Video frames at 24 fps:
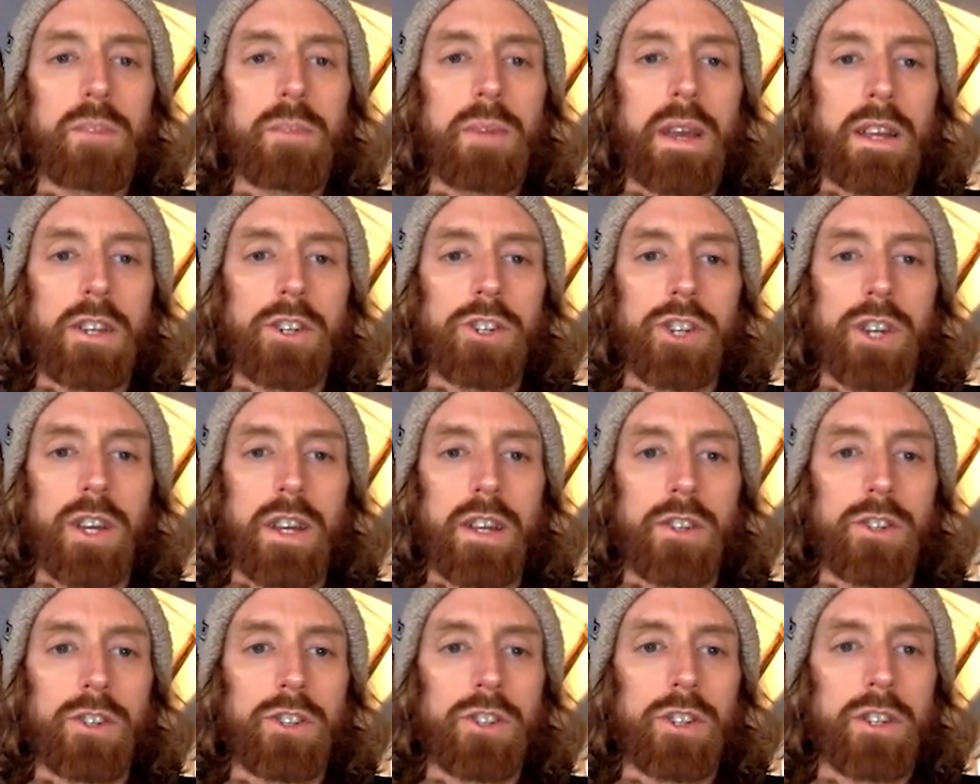make a
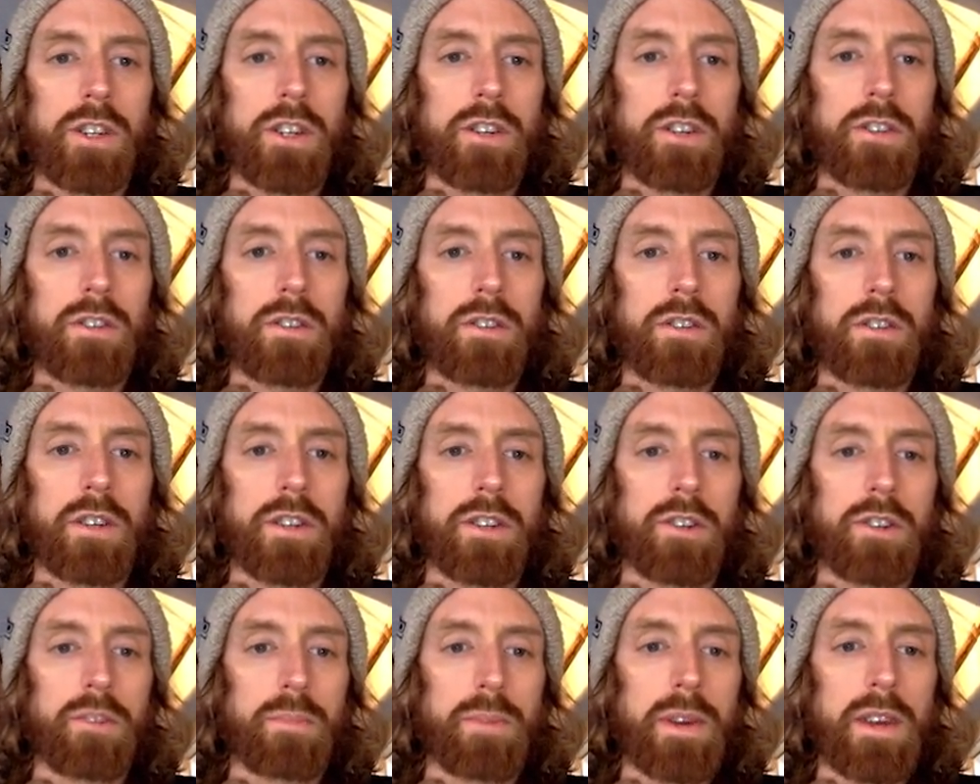change here in
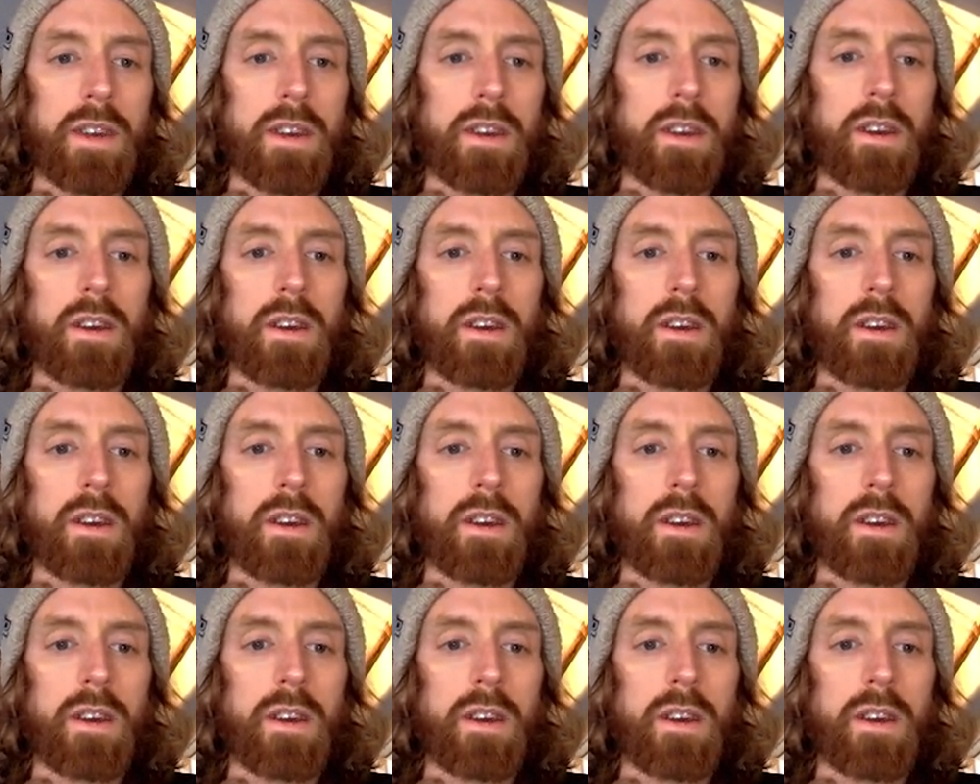your P,